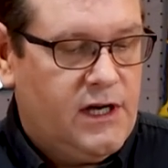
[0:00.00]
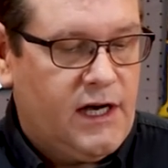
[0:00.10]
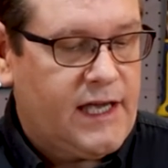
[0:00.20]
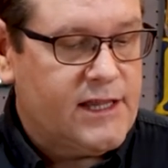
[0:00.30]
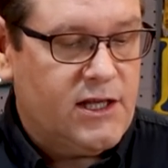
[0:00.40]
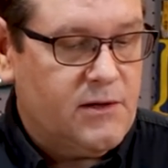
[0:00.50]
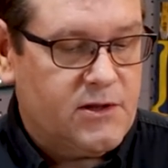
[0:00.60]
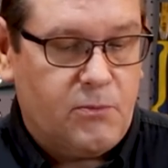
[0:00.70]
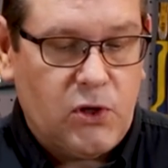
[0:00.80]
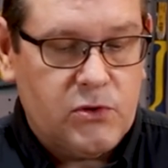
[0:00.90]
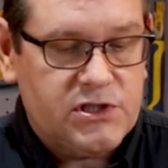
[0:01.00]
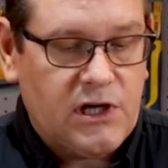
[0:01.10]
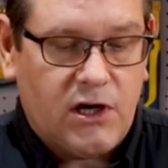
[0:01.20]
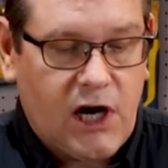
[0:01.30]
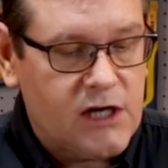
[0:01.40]
Again, the, the blower
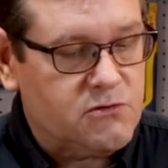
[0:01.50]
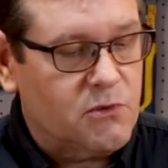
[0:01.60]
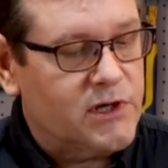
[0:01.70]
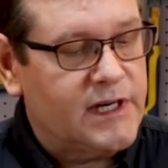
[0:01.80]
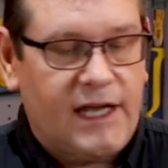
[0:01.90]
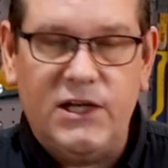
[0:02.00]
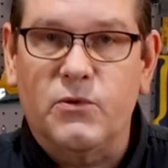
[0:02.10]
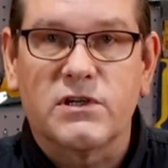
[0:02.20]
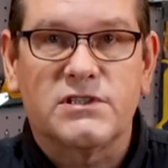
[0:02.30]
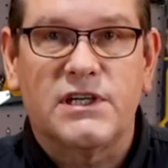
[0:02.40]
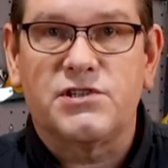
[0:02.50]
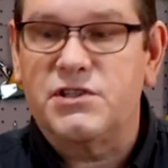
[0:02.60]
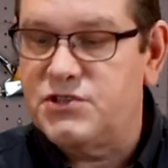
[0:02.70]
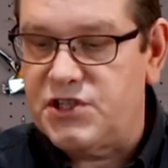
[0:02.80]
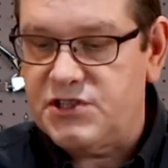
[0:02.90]
style cards will work in any
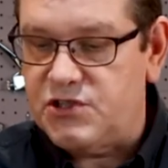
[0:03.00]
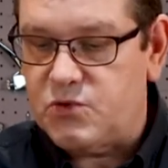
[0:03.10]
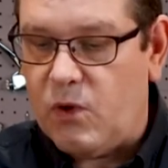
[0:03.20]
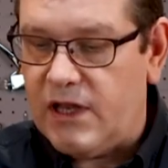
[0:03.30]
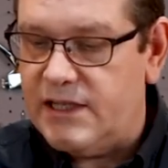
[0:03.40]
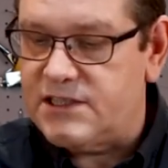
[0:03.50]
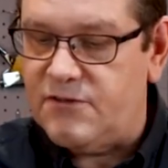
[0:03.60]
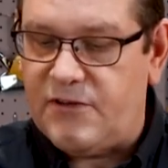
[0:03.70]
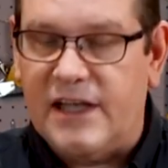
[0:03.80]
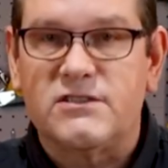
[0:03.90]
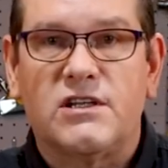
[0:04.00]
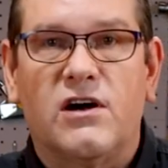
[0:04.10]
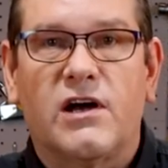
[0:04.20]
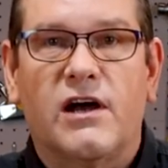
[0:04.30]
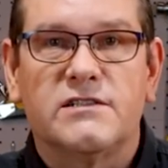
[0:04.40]
workstation just as well as the fan
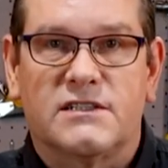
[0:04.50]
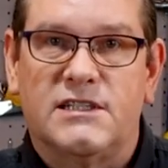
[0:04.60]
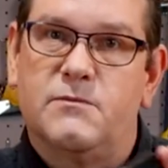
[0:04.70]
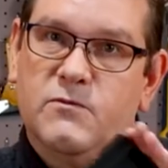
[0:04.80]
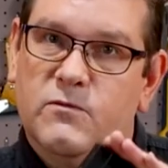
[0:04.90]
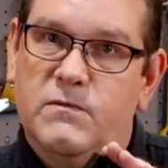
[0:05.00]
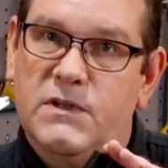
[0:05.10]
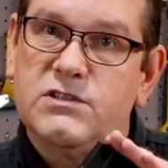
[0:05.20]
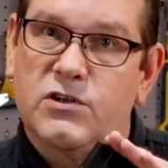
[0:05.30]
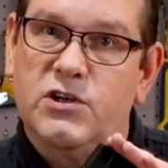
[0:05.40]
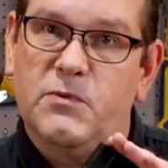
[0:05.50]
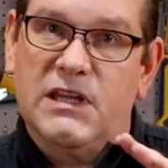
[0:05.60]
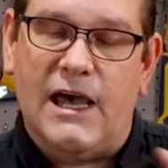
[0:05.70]
style cards, except these are going to be